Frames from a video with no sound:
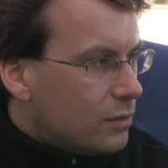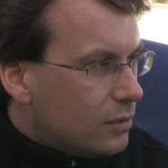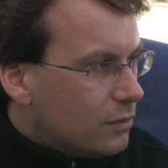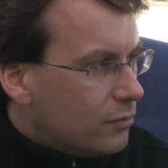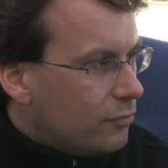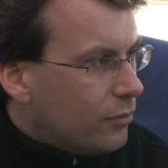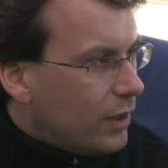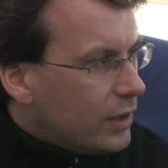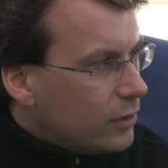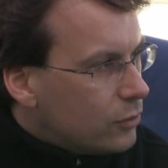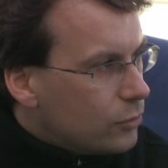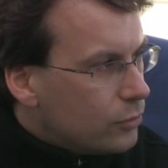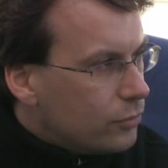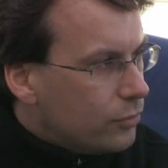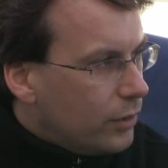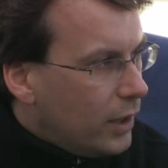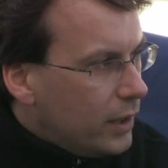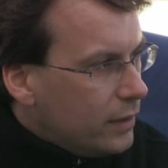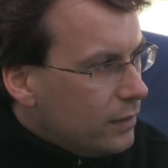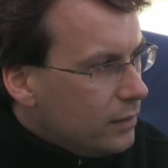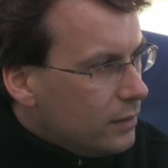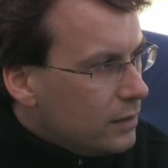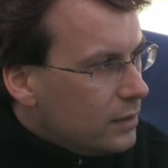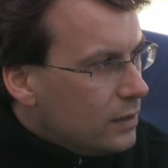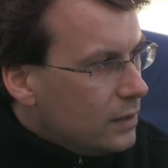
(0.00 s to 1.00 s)

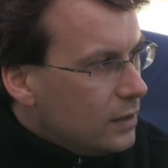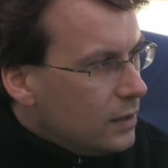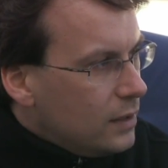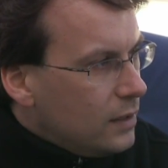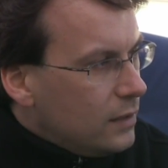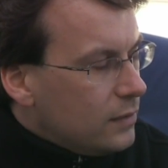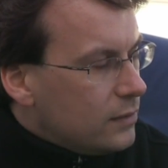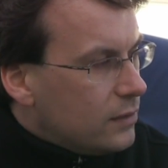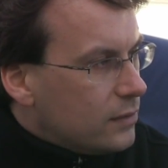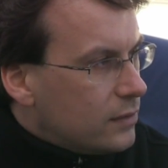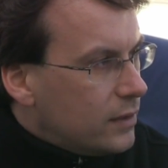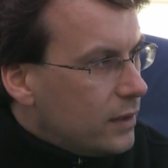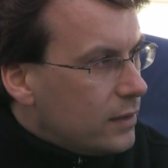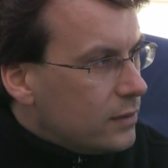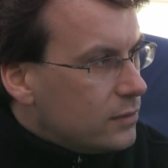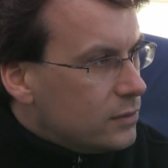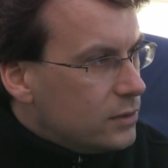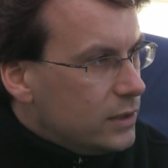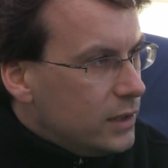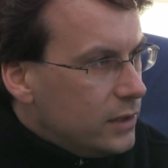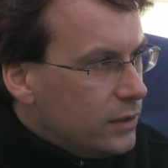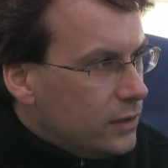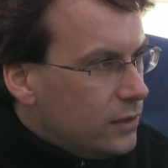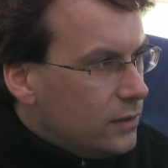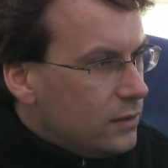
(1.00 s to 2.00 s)
one-to-one, this can
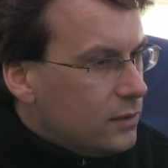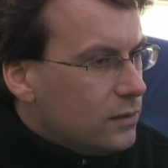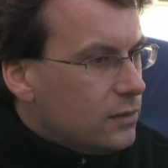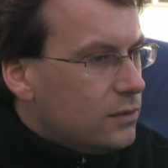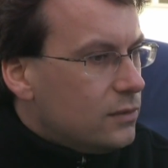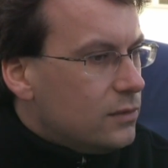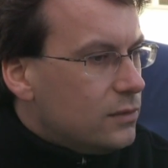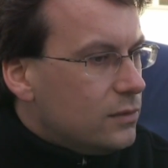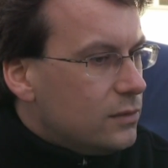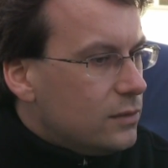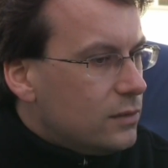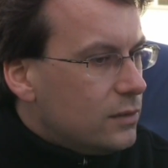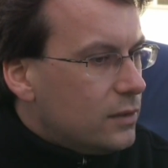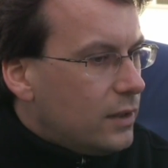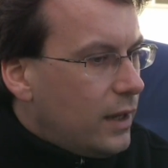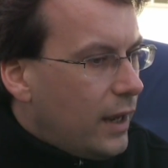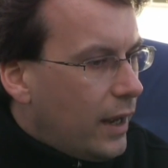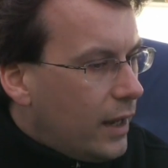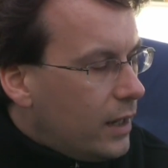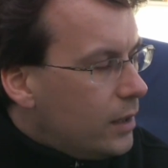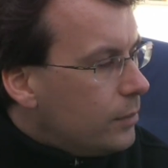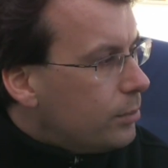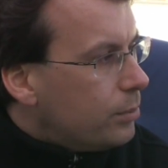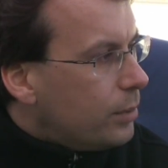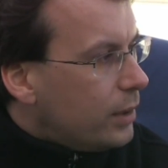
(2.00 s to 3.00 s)
really
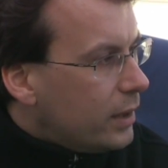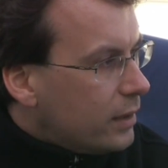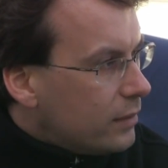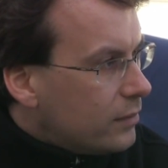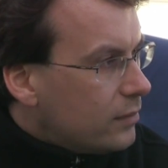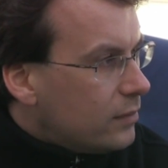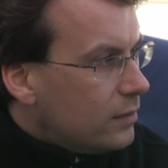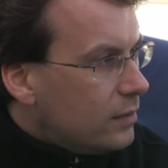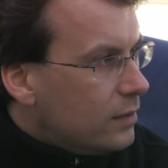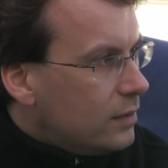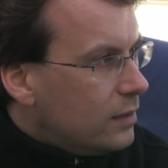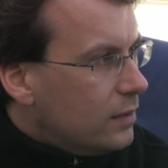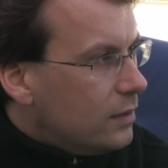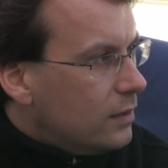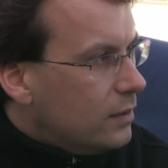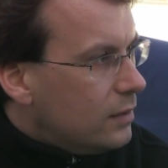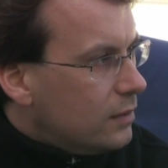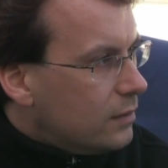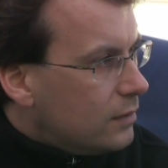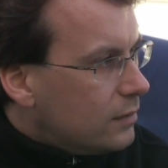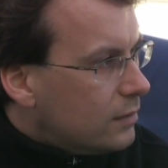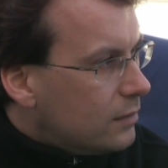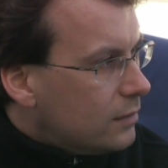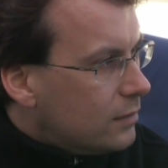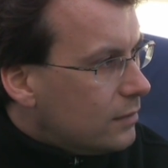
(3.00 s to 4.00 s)
help us
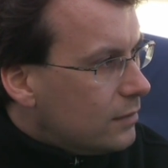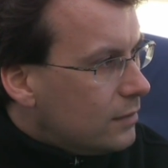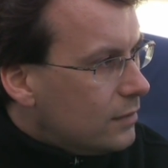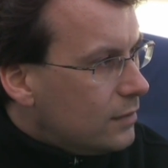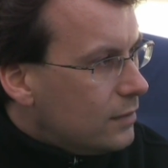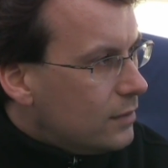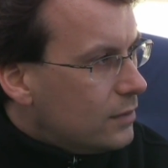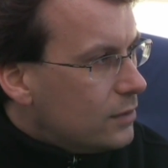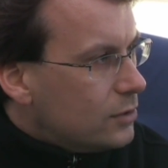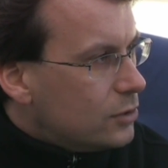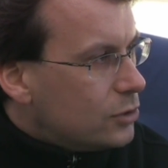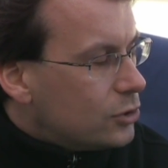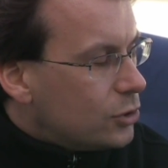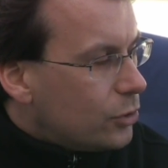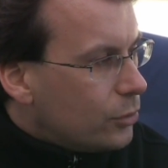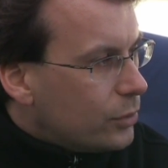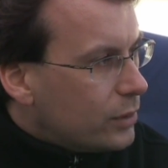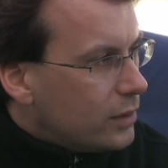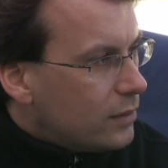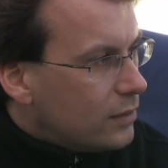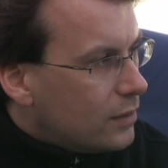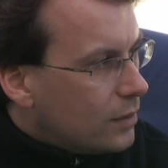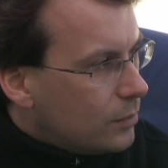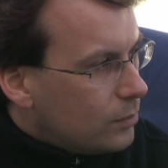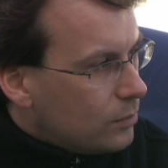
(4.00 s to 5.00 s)
in
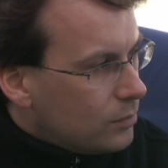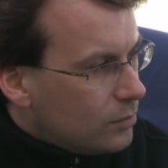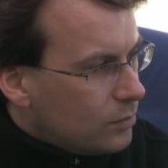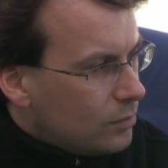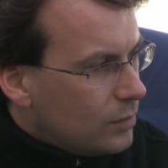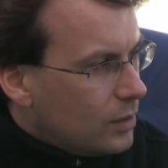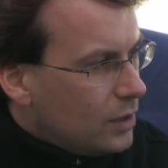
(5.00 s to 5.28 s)
showing them